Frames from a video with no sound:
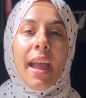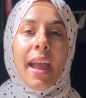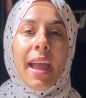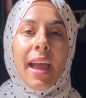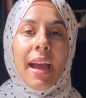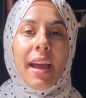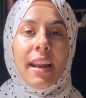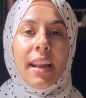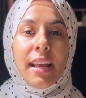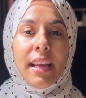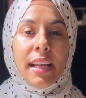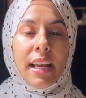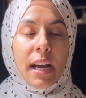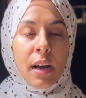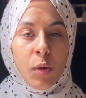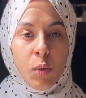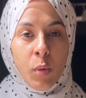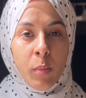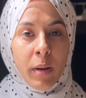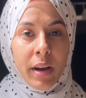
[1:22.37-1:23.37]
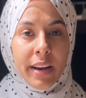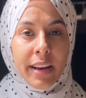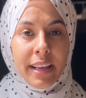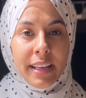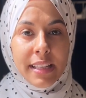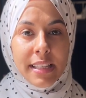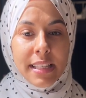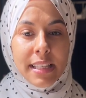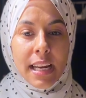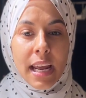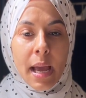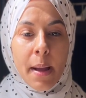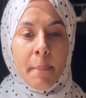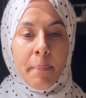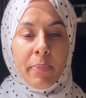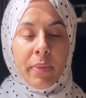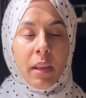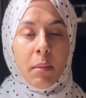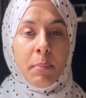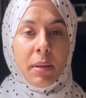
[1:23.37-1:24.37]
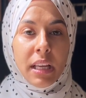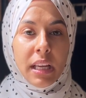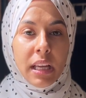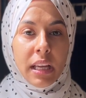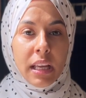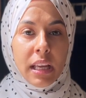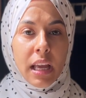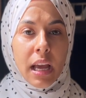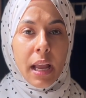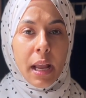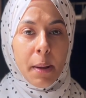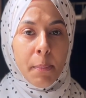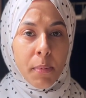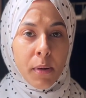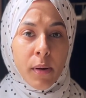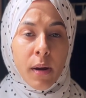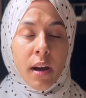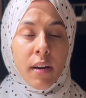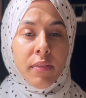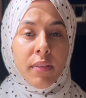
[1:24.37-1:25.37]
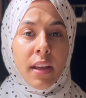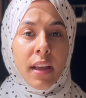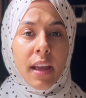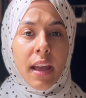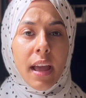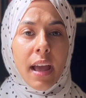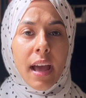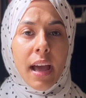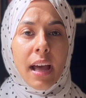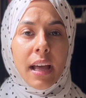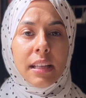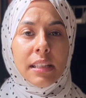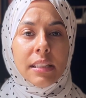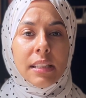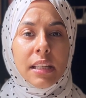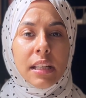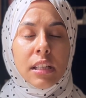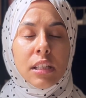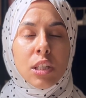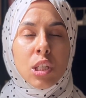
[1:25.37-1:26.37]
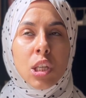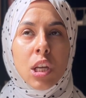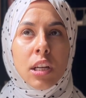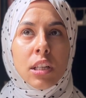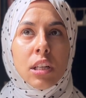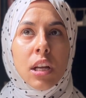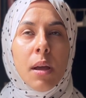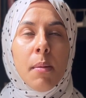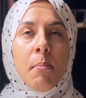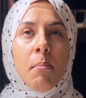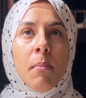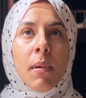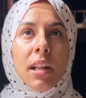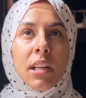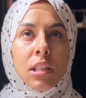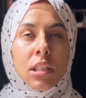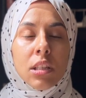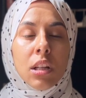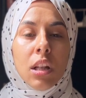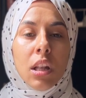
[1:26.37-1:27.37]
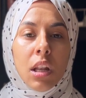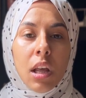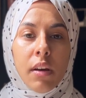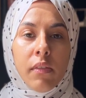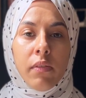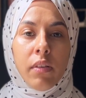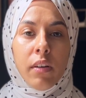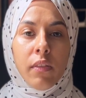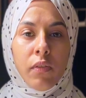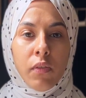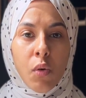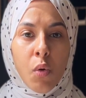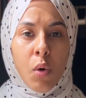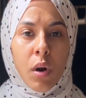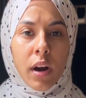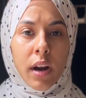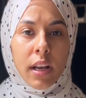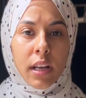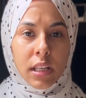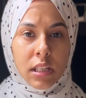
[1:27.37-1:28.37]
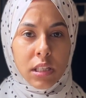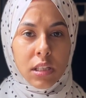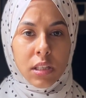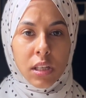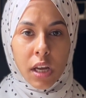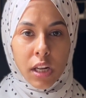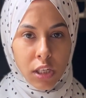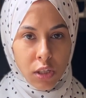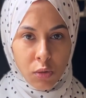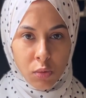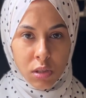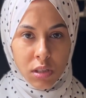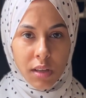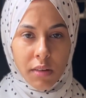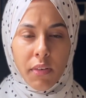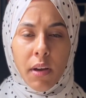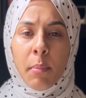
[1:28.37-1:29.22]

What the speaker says: And Ya'qub alayhi salam, being a prophet, has such immense love for his son Yusuf.